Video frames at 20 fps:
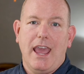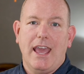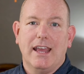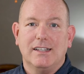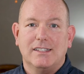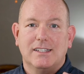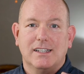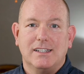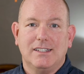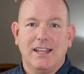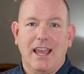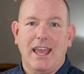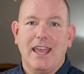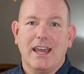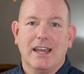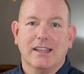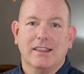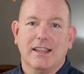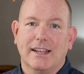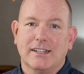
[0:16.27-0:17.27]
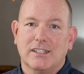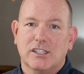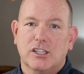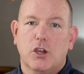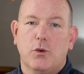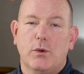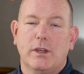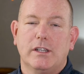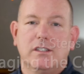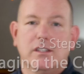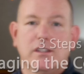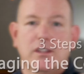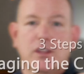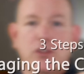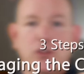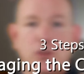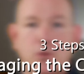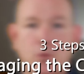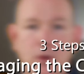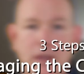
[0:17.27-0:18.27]
And today I'd like to go into the
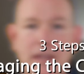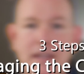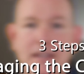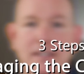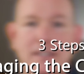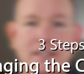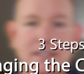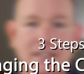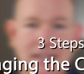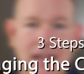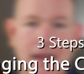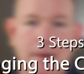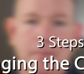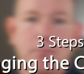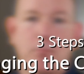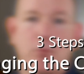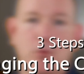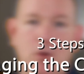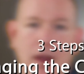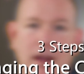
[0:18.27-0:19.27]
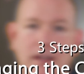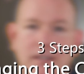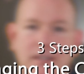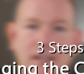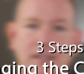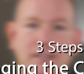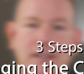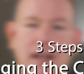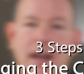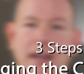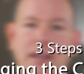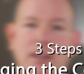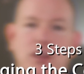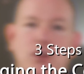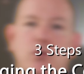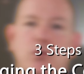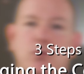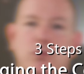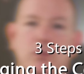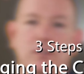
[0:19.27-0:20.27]
3-step process I
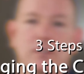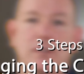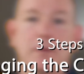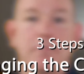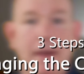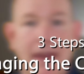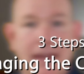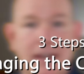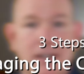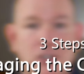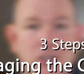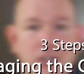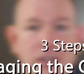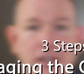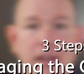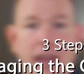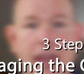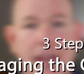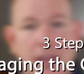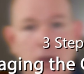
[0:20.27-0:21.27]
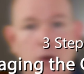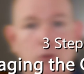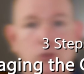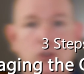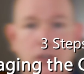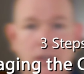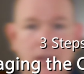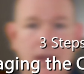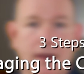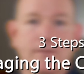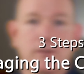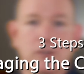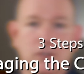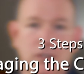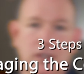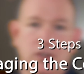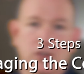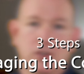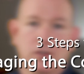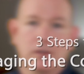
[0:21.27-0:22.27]
use to managing a coaching
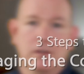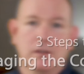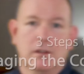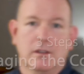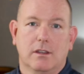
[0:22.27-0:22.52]
conversation.